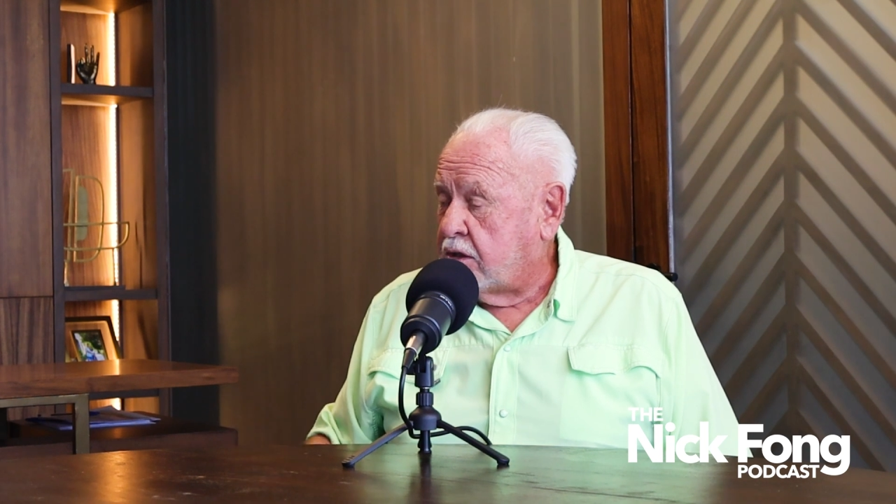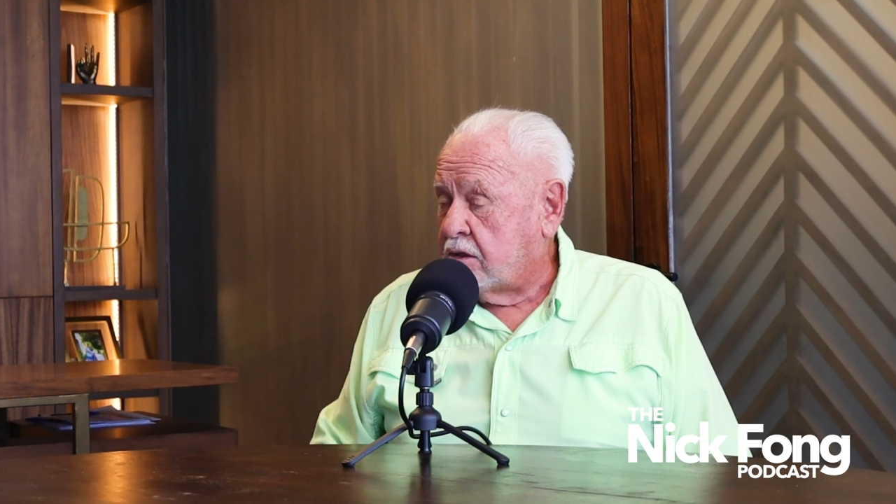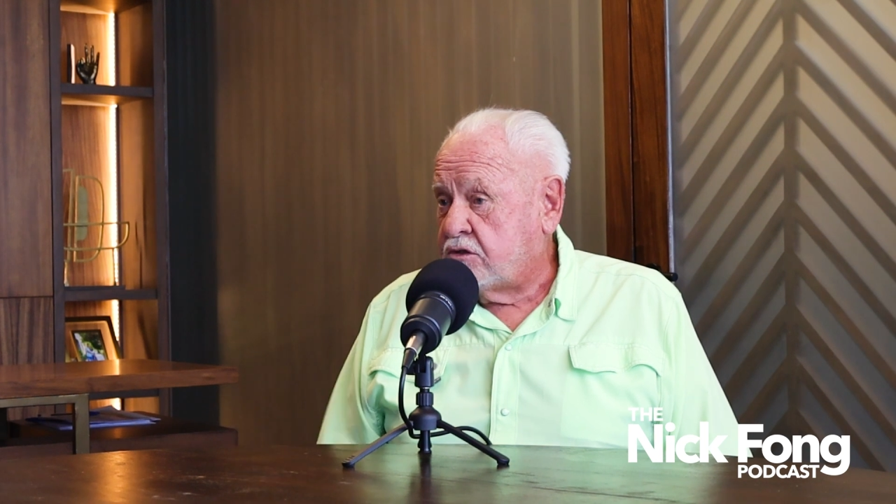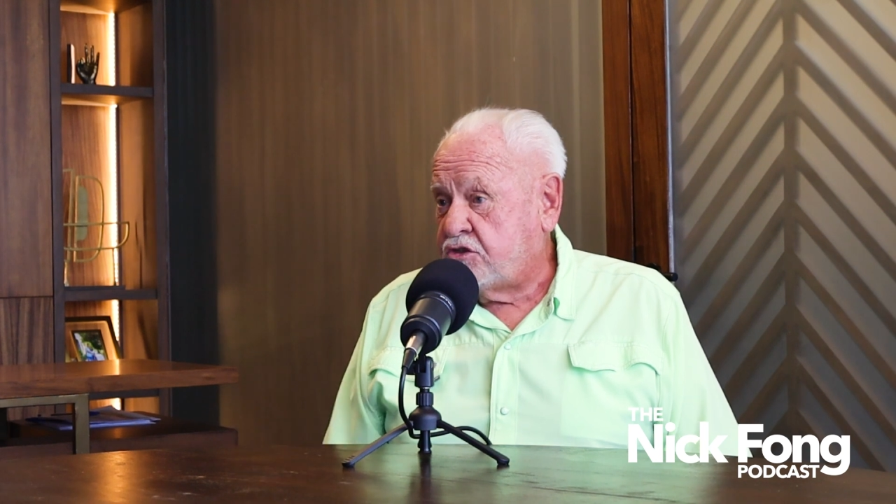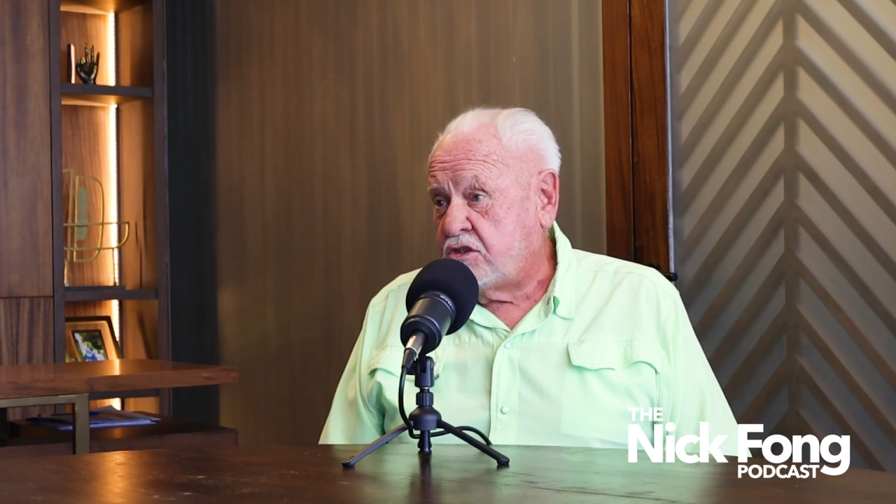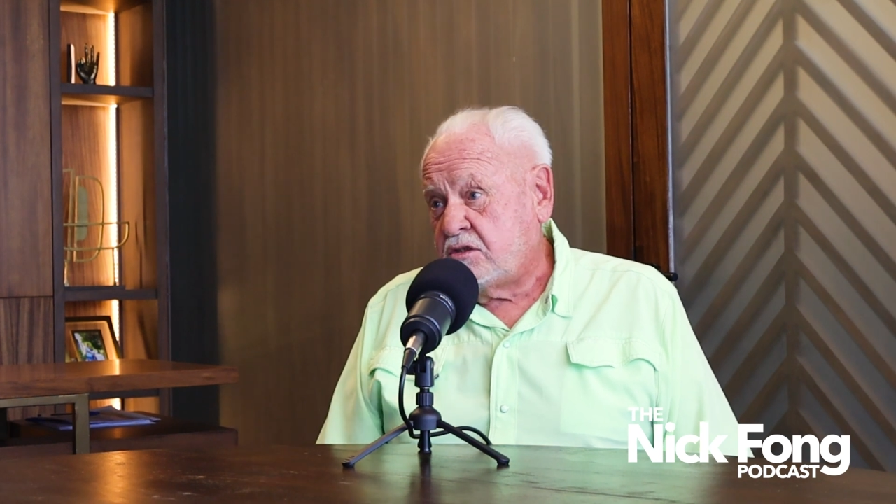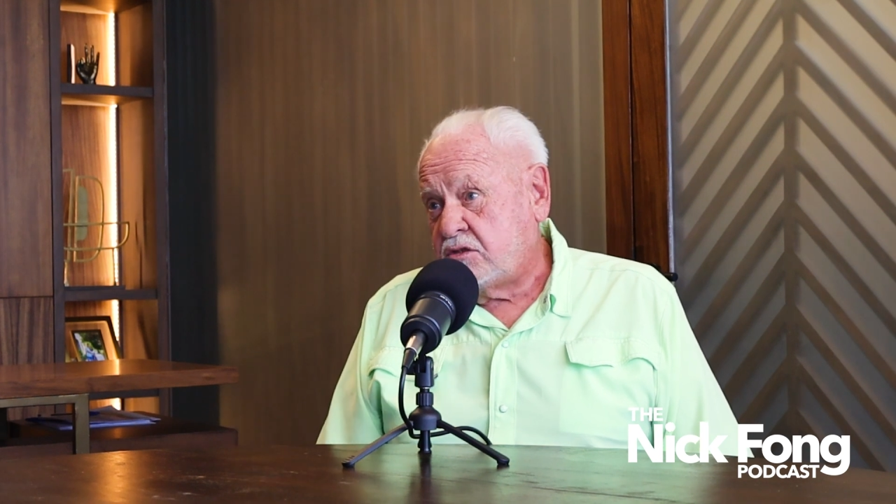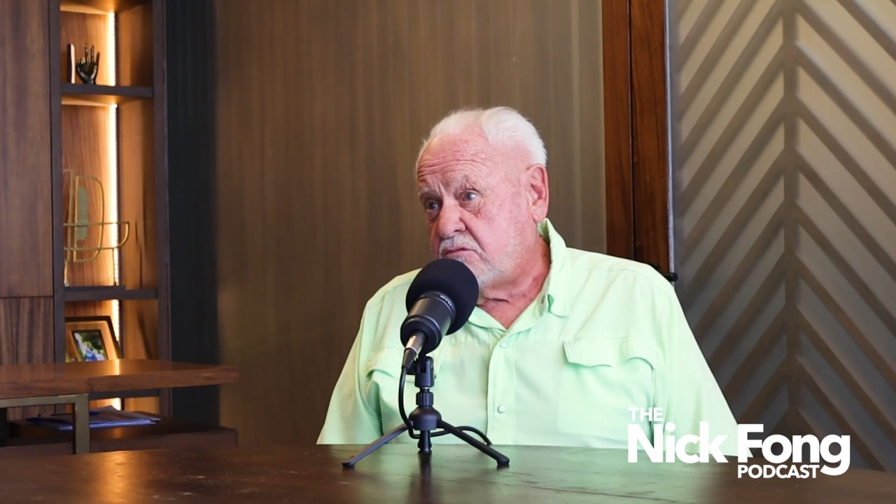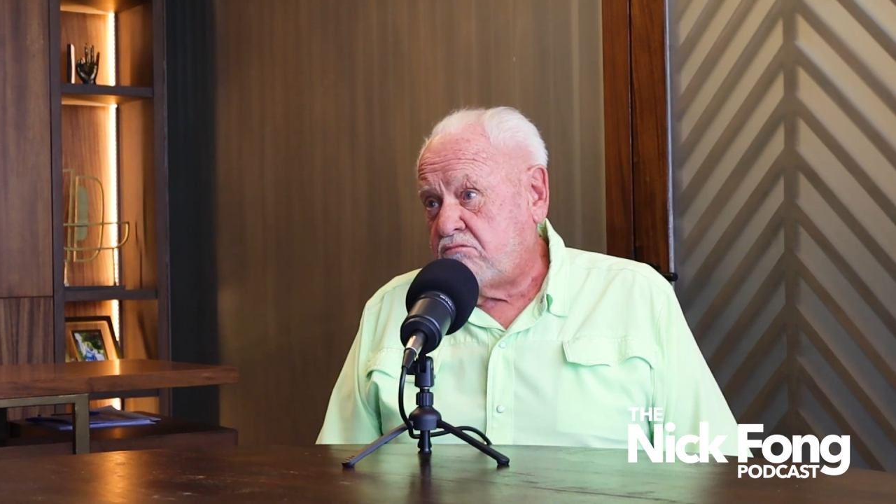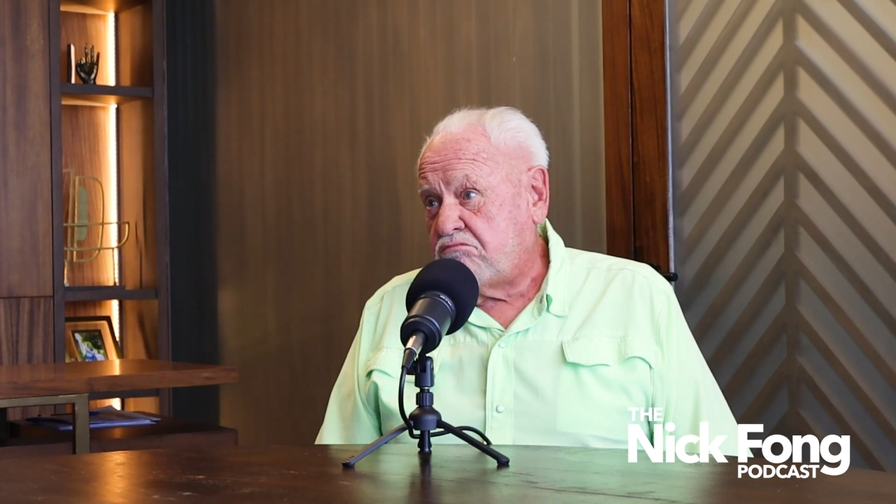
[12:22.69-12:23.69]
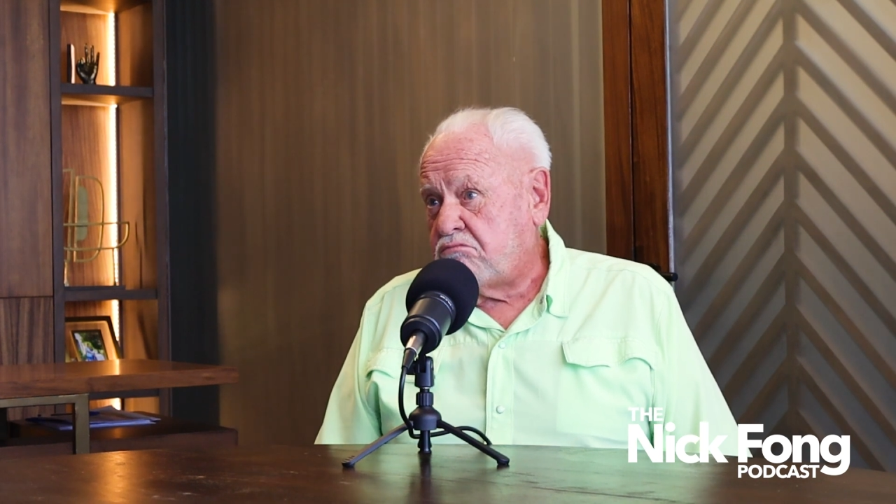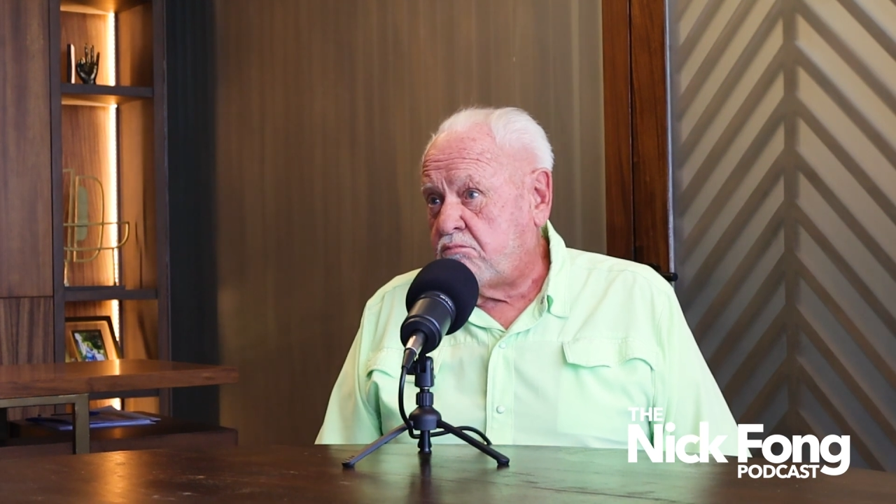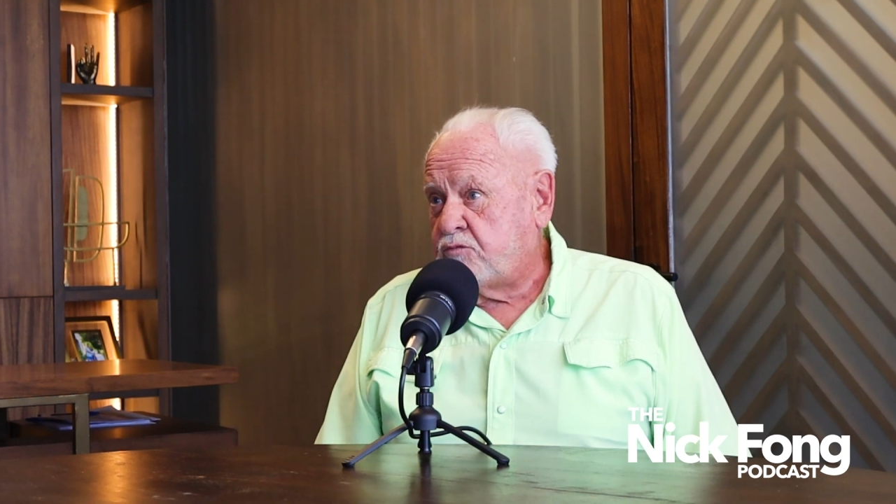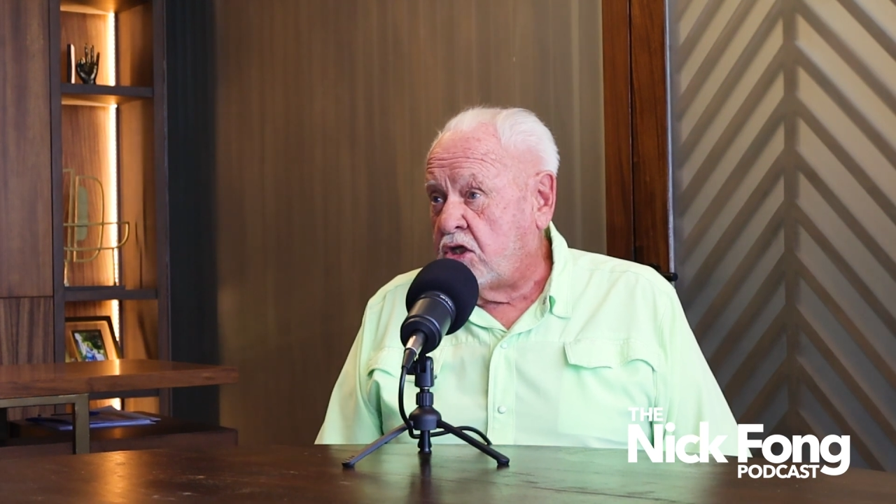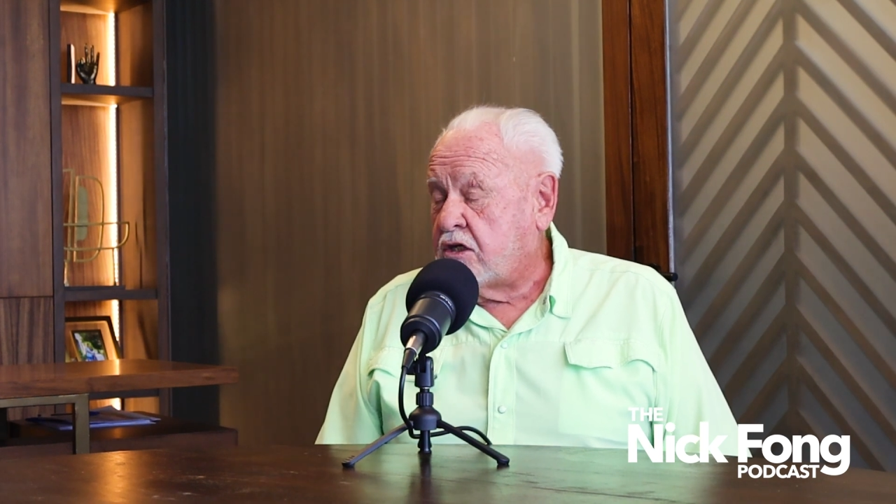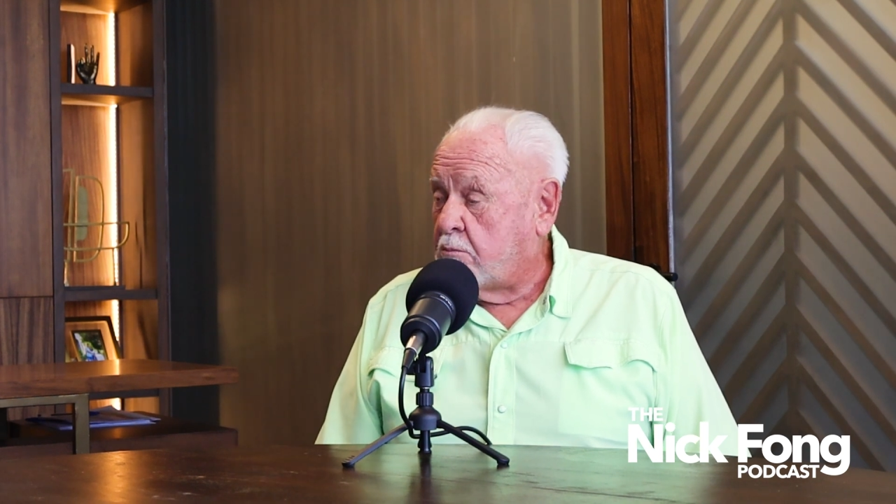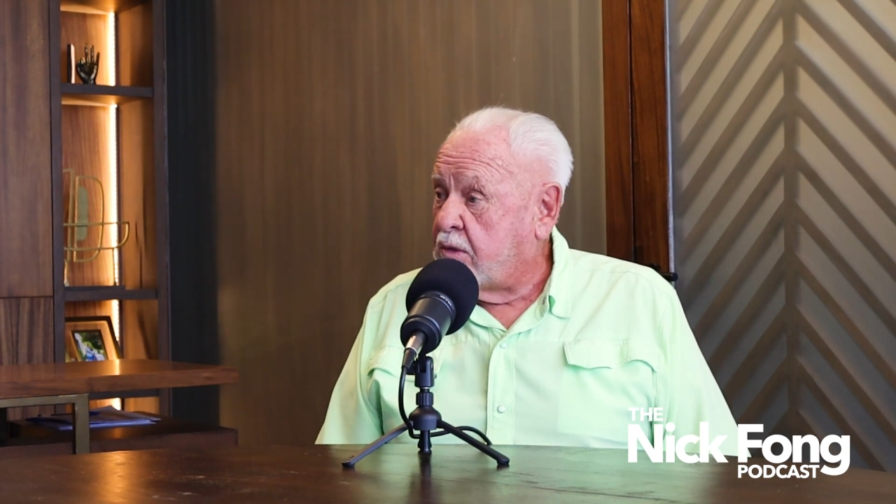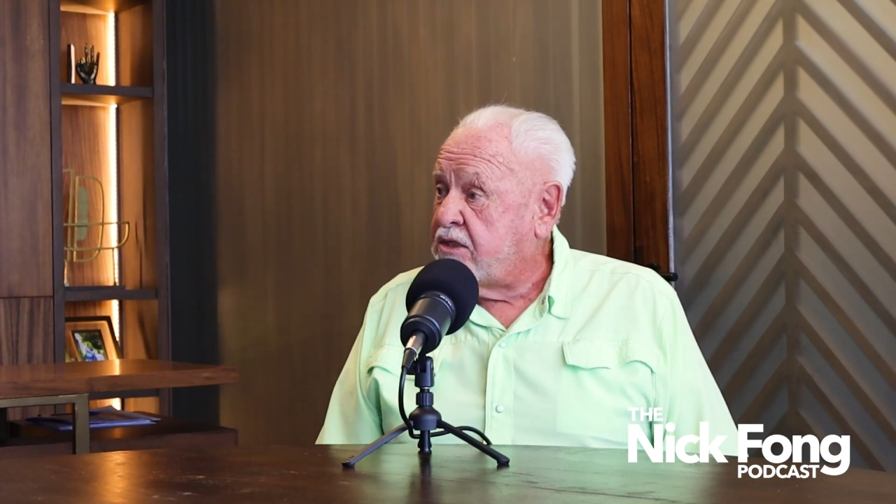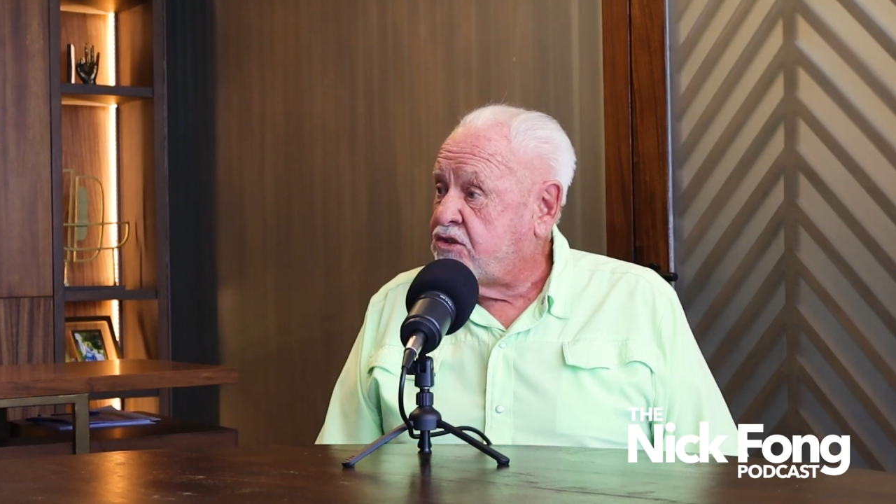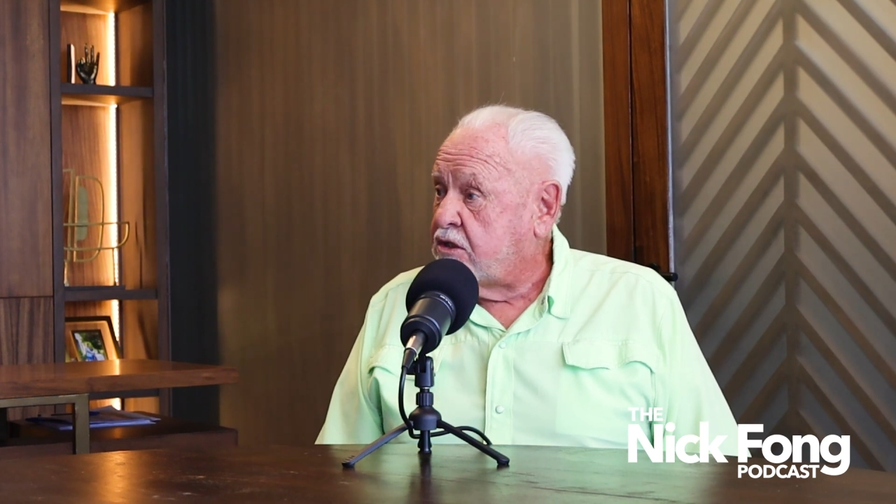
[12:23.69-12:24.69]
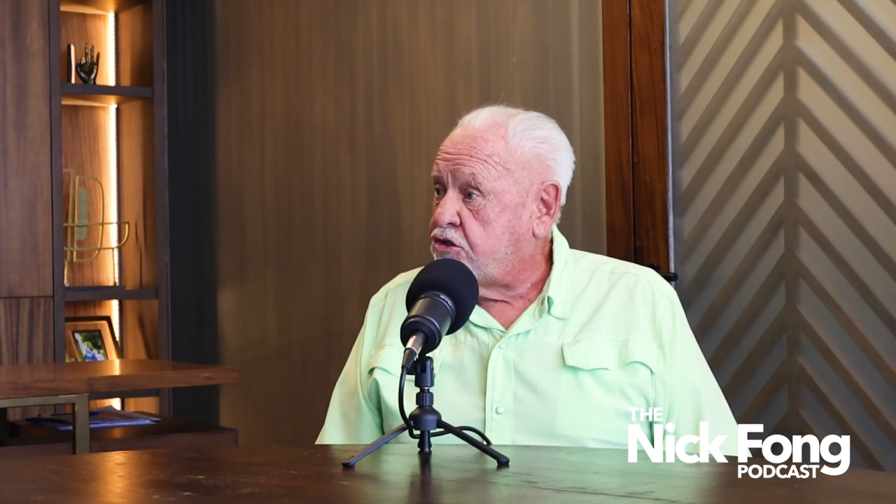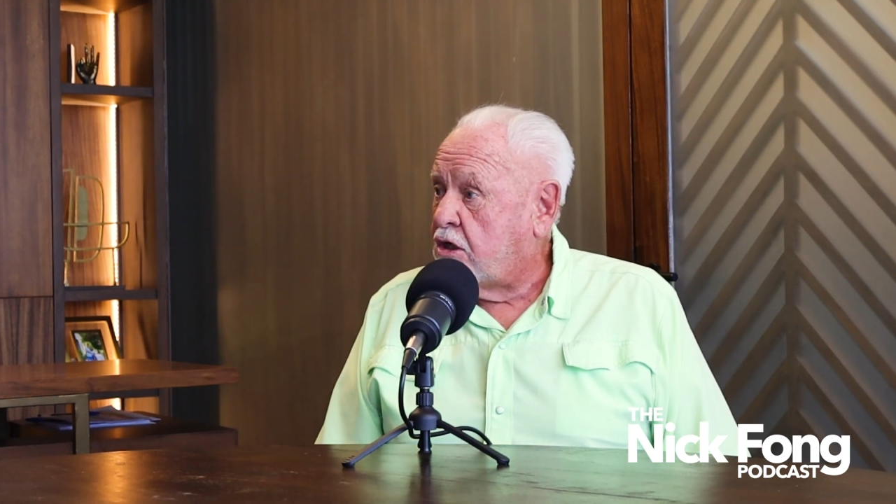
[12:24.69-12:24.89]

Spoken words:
And she's done an amazing